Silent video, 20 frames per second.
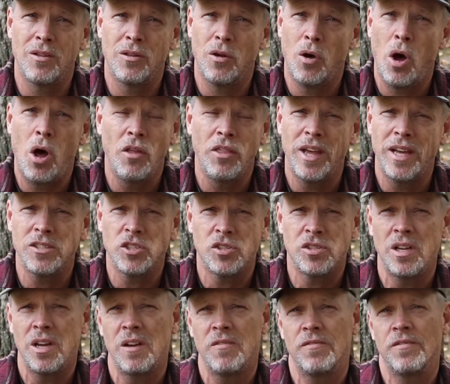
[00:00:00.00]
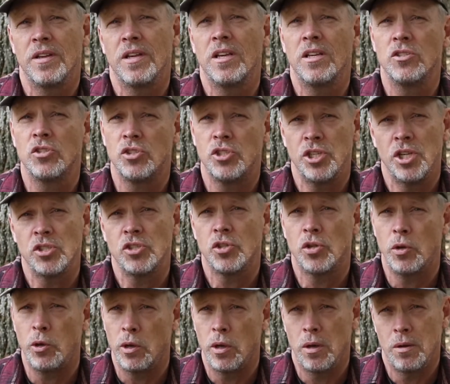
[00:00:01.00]
all that stuff is just
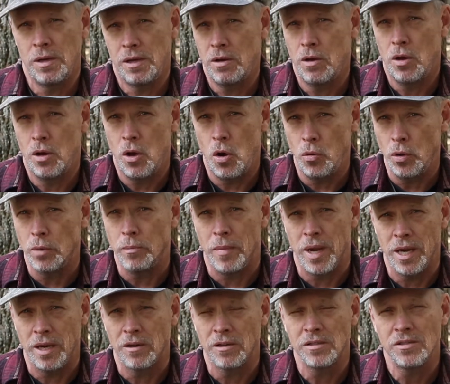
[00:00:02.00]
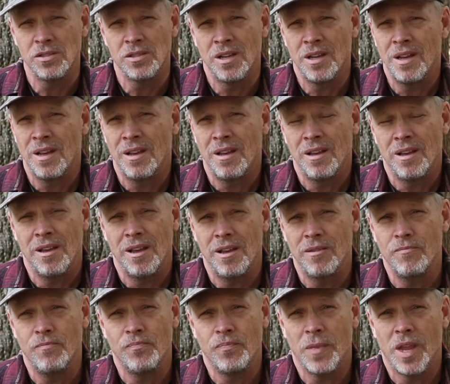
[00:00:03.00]
odor makers.
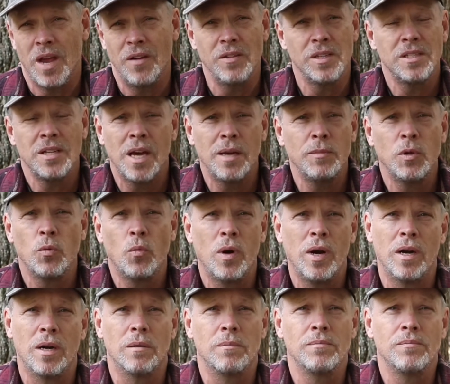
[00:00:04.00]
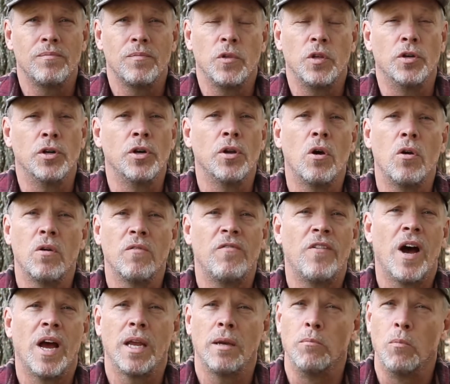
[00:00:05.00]
And every time you wear them, you're
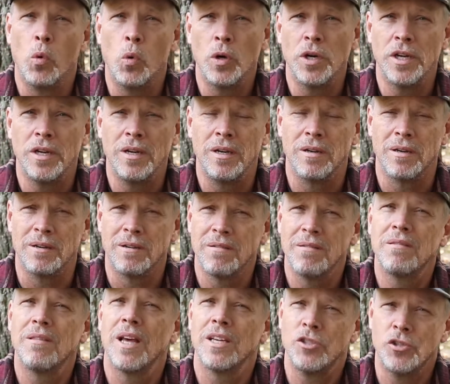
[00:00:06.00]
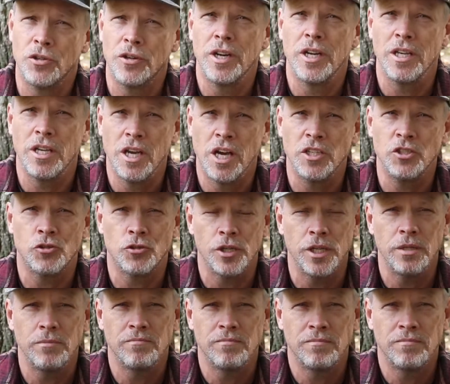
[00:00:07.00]
notifying more deer that you're in country.